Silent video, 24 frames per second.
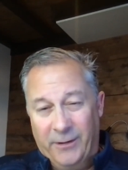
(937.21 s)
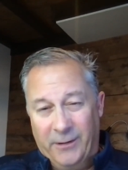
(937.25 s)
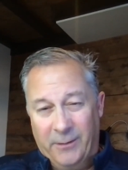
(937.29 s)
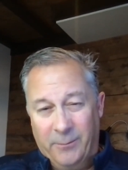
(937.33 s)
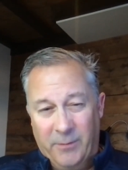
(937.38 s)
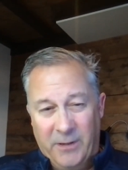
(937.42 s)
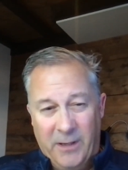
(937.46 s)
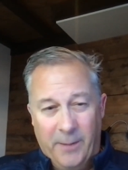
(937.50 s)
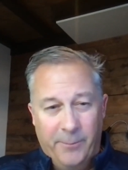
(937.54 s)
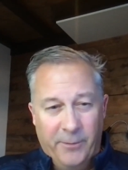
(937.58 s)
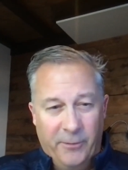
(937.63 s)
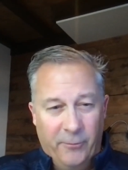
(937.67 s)
They
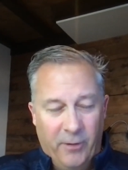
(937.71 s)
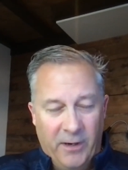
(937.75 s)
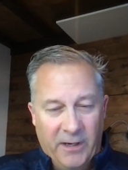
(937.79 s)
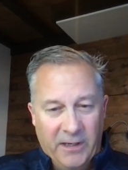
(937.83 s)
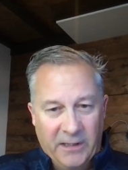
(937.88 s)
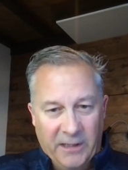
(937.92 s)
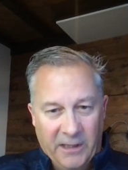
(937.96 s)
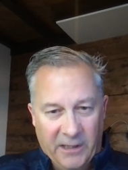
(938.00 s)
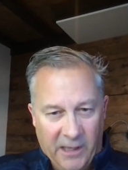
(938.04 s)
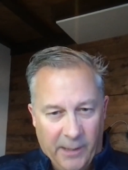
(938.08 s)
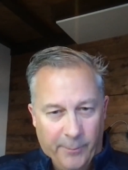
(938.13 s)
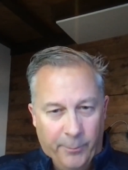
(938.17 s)
can be up and
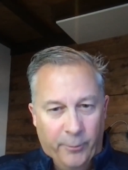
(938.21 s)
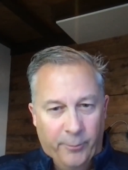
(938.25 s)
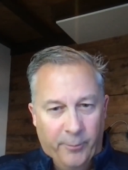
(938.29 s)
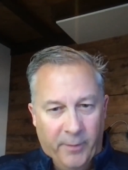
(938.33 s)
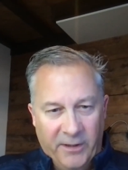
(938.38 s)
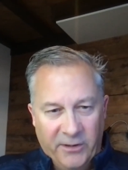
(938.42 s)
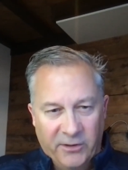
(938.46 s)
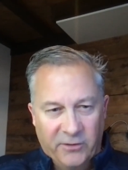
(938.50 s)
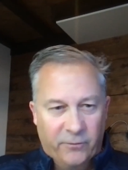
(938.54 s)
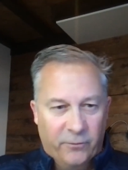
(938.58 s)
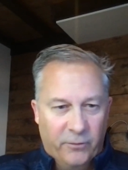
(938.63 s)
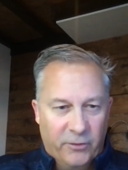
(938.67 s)
running in a couple
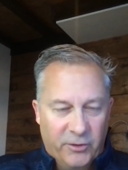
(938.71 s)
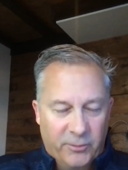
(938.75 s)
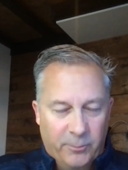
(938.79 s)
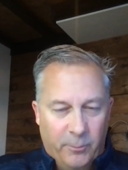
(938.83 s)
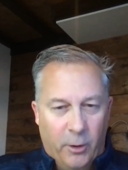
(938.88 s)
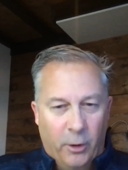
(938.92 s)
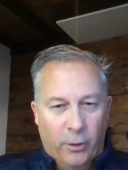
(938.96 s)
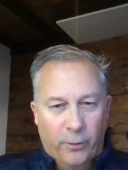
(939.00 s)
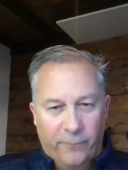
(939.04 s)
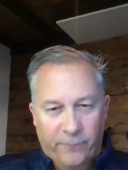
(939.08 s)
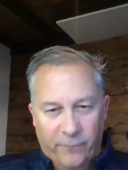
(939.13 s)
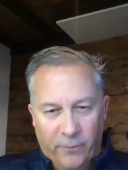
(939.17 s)
months for a
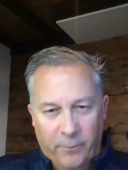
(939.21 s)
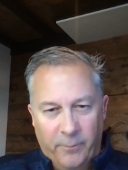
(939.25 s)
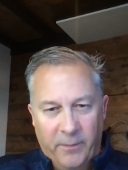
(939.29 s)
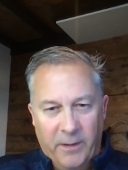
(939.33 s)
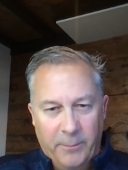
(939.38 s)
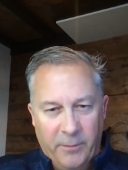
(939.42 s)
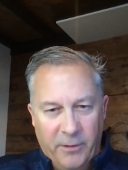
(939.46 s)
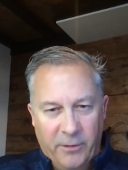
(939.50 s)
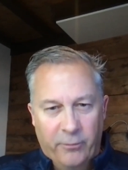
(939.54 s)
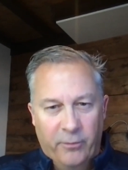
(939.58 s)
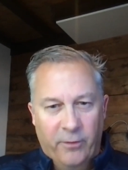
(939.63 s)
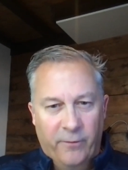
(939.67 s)
smaller firm,
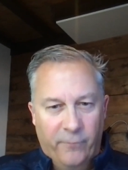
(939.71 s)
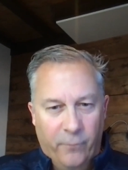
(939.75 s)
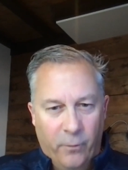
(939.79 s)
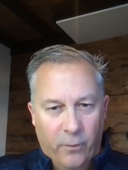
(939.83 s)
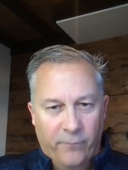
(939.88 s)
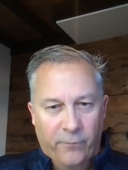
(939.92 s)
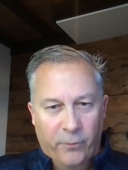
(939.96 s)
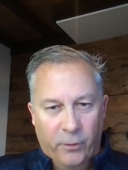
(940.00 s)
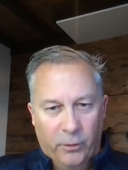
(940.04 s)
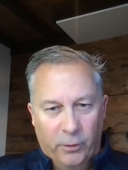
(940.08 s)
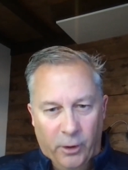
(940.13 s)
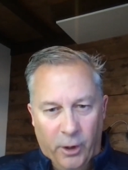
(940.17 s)
maybe 3 or
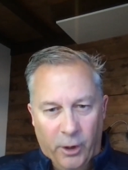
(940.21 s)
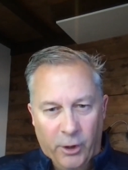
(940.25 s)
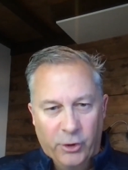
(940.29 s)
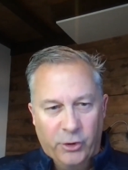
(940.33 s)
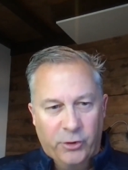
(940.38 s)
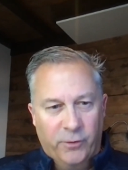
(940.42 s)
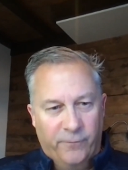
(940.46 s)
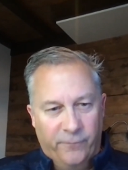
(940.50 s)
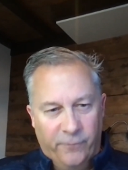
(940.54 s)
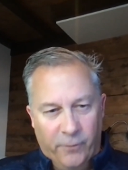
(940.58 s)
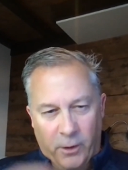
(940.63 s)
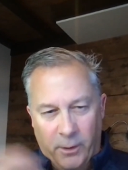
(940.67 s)
4 for a
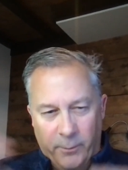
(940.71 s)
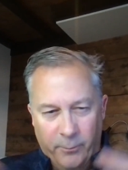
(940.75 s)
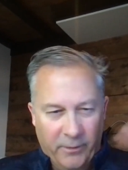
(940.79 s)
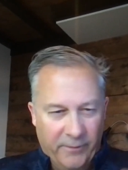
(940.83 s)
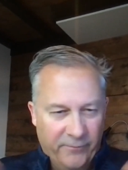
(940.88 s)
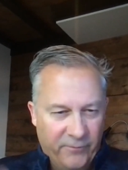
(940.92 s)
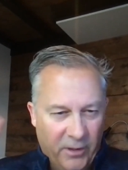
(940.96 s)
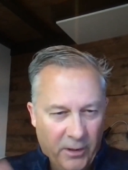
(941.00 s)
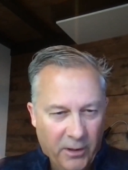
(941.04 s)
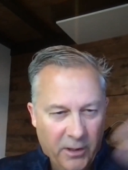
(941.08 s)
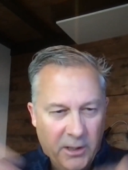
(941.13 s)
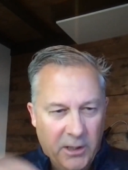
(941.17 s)
larger firm. We
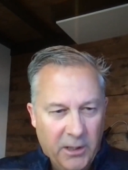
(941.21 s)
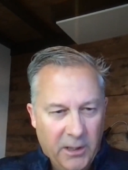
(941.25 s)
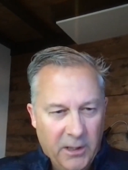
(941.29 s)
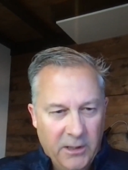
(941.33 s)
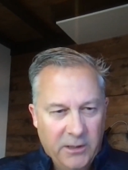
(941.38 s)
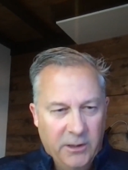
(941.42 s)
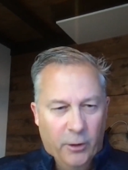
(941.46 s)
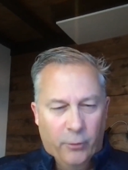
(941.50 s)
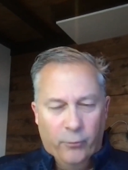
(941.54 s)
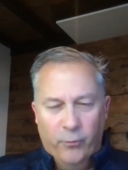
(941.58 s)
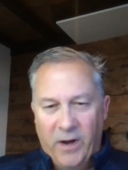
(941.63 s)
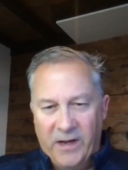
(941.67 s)
have to,
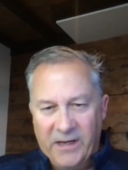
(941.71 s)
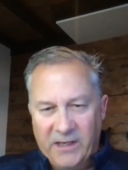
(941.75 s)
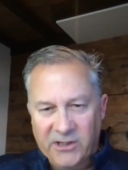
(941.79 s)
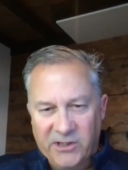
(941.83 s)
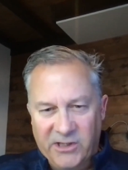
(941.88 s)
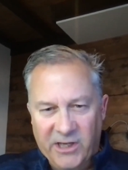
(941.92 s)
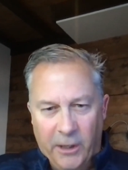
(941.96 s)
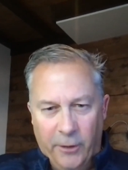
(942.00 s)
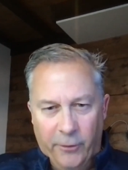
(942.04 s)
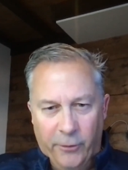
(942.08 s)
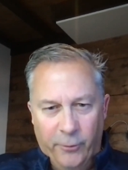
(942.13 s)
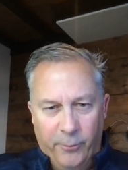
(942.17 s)

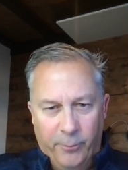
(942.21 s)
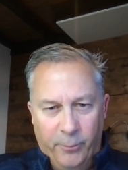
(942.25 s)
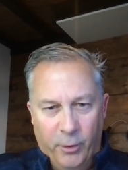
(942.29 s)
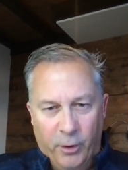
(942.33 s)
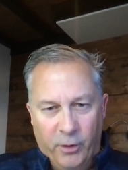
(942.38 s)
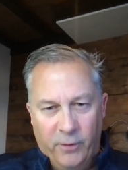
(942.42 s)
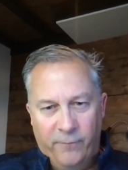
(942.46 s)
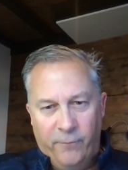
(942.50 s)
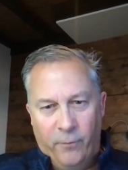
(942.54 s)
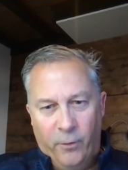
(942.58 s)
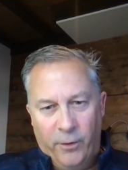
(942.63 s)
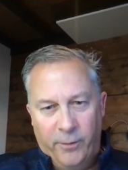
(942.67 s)
reconcile their
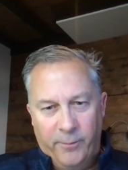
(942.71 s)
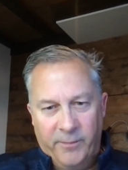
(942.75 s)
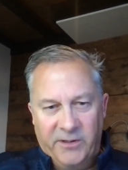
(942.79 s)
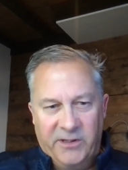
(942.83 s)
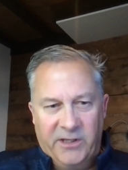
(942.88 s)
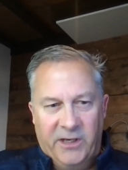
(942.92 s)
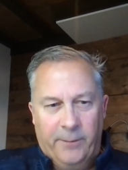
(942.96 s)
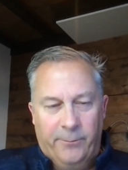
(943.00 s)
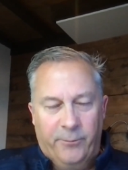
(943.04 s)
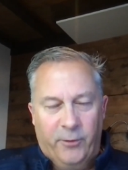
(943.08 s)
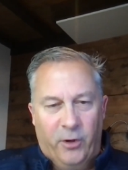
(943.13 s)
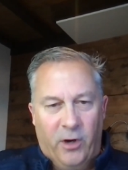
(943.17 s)
book for them and
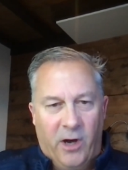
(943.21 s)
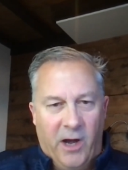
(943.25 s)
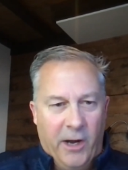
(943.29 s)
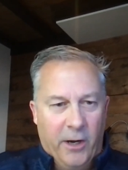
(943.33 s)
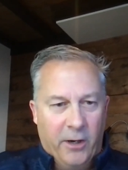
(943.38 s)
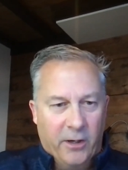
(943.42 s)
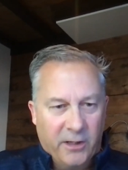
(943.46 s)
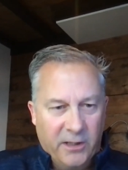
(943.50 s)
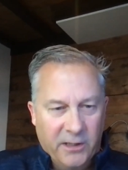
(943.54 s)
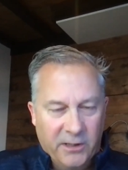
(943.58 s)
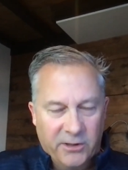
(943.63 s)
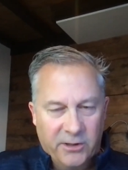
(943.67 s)
set up their
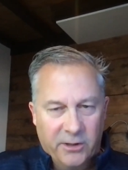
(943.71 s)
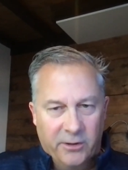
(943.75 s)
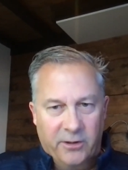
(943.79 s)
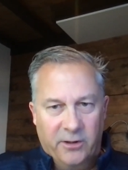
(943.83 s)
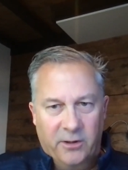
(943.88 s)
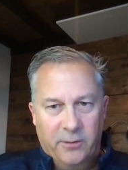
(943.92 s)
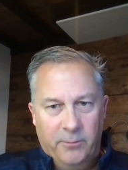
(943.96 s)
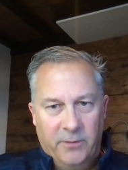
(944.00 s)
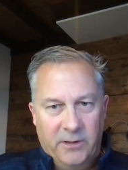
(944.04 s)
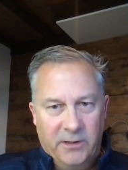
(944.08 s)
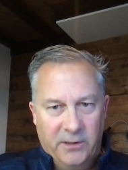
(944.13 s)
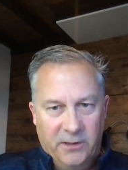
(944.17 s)
hierarchy so they
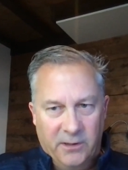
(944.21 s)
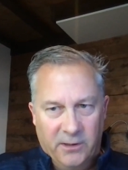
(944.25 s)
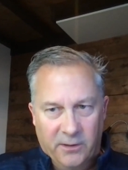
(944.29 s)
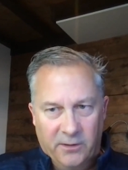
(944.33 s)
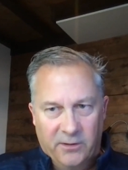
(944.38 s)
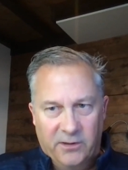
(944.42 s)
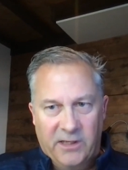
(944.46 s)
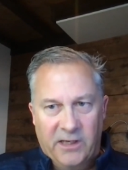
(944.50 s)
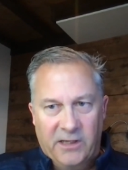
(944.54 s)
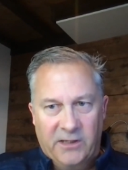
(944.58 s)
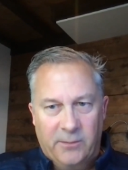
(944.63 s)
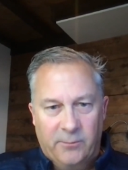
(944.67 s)

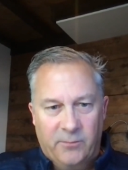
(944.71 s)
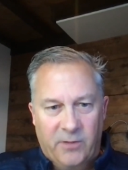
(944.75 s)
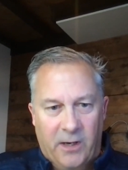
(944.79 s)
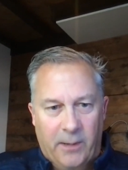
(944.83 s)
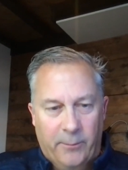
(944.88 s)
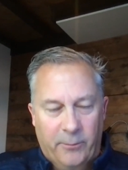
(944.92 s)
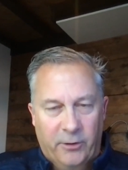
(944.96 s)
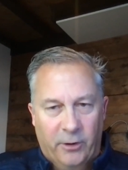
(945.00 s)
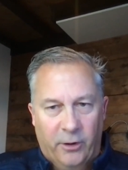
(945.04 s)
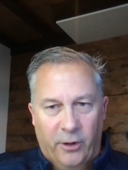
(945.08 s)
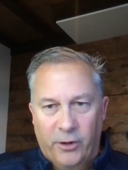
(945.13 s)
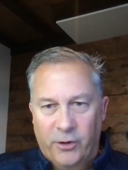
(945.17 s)
can take some
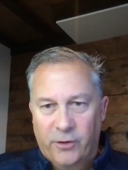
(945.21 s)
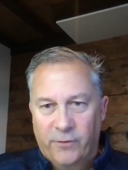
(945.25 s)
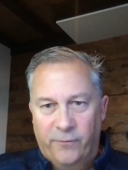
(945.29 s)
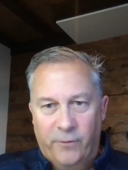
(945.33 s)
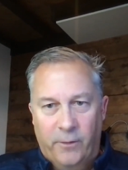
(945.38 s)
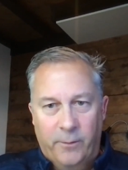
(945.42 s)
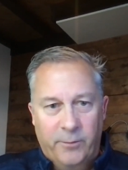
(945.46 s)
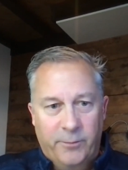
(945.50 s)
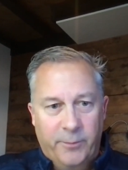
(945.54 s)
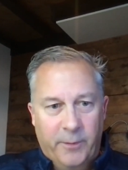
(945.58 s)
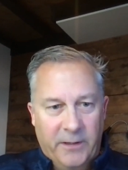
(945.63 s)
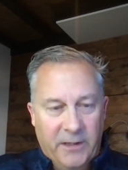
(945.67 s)
time with the larger
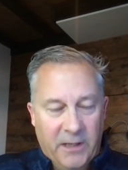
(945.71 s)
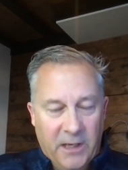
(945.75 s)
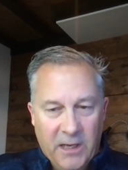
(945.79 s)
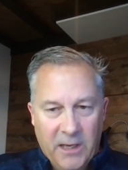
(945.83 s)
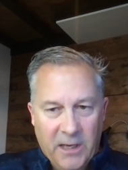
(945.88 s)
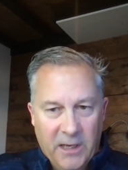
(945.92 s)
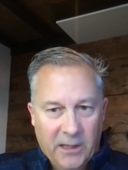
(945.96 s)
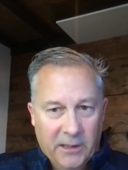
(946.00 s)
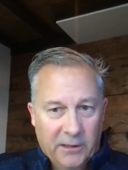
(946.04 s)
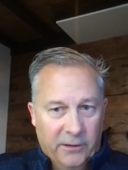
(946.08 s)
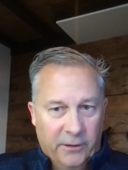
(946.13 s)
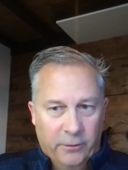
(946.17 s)
firms. But
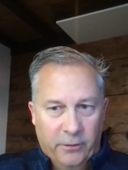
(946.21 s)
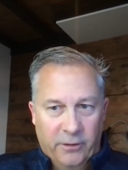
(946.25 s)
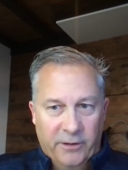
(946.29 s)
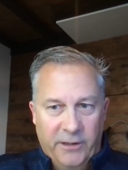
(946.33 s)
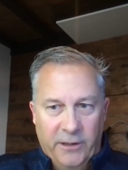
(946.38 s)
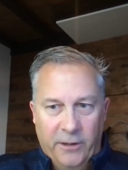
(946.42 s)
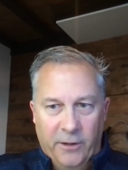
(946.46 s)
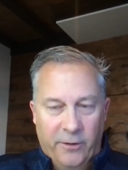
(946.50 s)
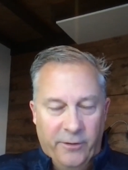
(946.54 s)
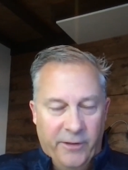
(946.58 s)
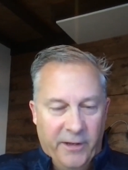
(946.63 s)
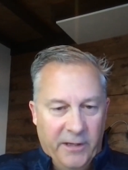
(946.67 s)

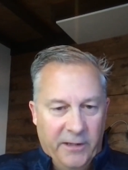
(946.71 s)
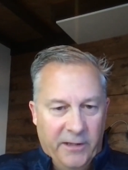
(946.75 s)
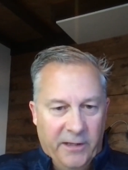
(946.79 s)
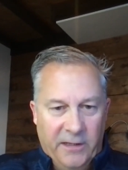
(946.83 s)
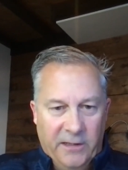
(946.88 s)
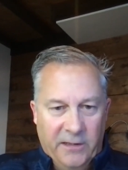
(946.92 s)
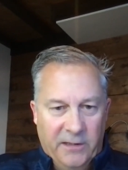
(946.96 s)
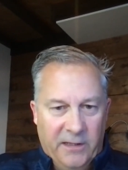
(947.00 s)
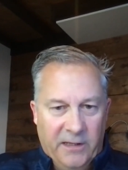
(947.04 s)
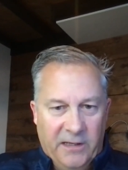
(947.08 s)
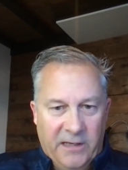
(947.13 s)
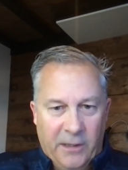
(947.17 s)
literally,
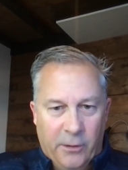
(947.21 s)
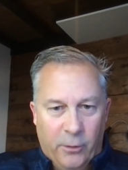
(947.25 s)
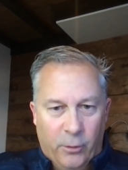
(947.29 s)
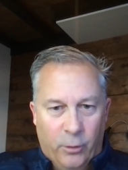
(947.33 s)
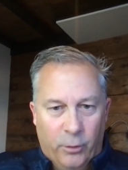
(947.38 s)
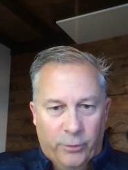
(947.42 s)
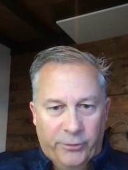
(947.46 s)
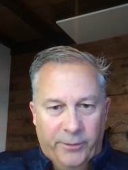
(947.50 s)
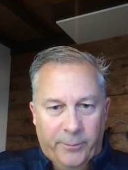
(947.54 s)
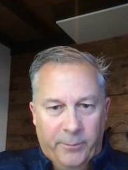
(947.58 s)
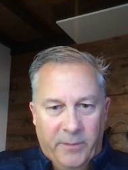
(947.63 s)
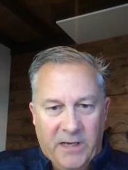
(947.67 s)
they get a
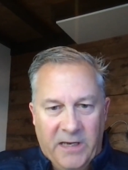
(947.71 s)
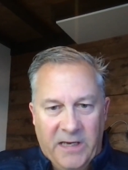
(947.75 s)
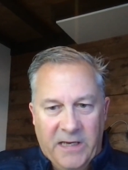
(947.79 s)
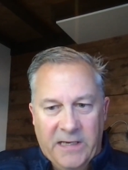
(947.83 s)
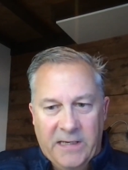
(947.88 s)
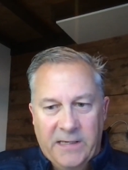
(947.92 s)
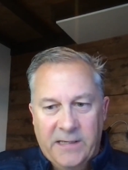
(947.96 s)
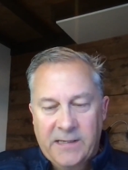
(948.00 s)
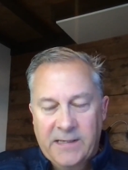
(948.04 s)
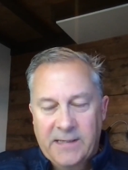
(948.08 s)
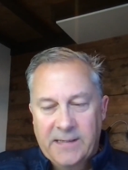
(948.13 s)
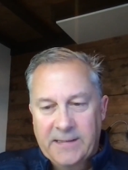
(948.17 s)
hold of
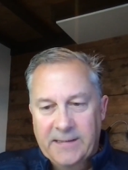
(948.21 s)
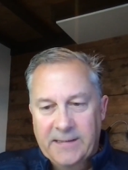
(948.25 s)
me.